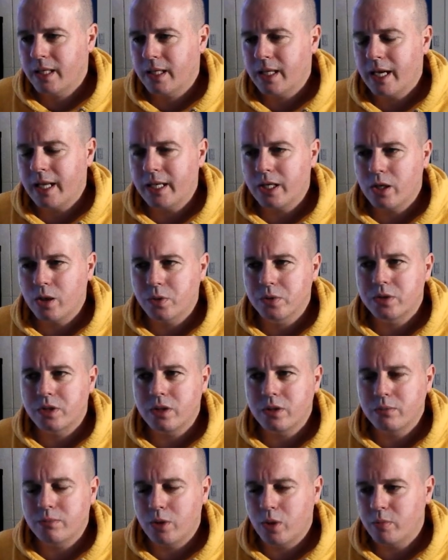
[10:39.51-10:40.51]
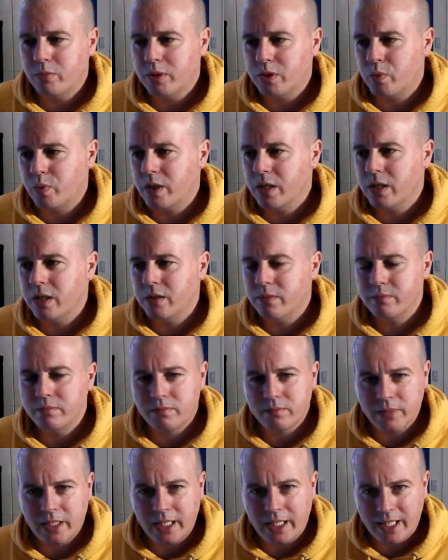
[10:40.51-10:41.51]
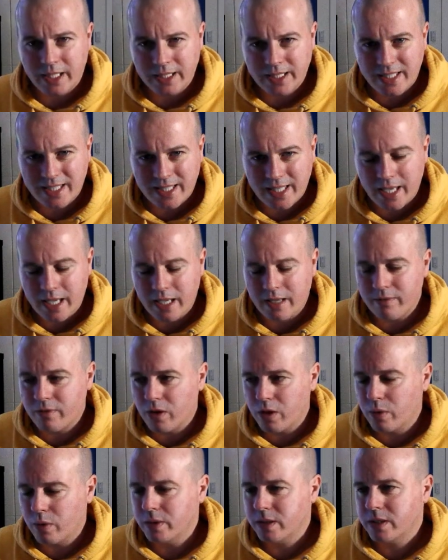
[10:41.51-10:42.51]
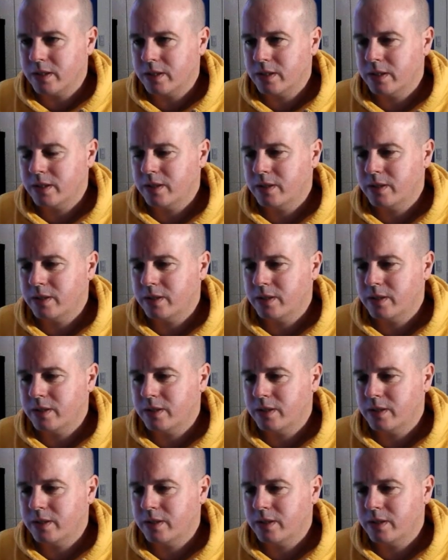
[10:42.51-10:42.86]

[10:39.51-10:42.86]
And he goes to the moment where he can save Lois.